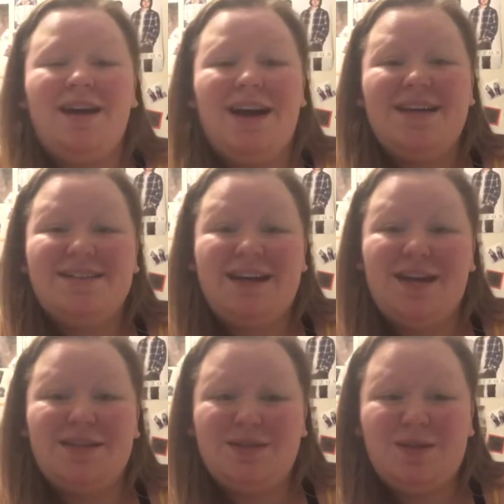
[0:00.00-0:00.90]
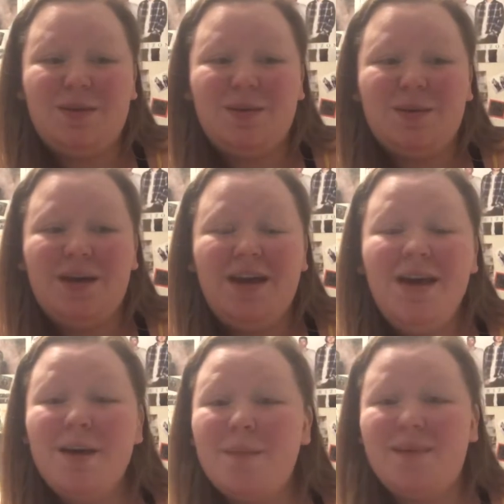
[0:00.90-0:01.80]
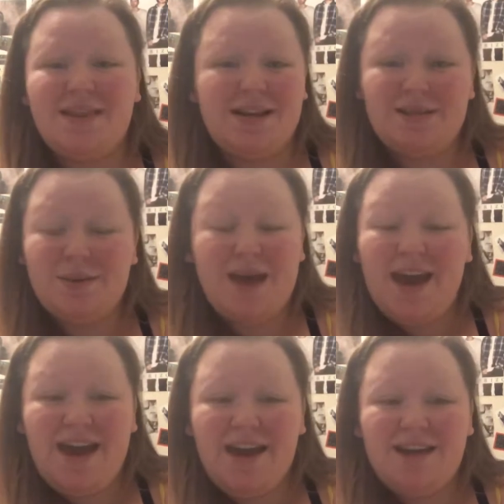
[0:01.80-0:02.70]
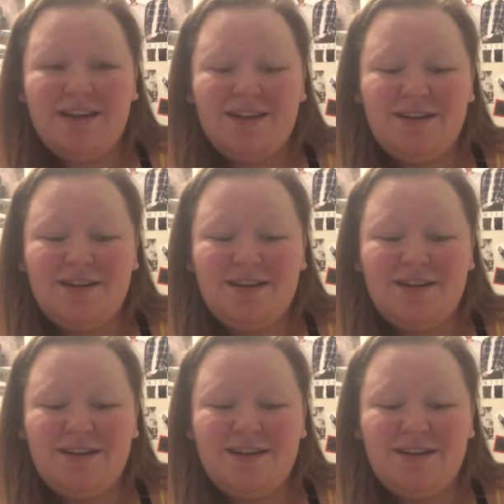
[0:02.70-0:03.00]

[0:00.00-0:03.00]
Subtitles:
a size 2, but that's okay.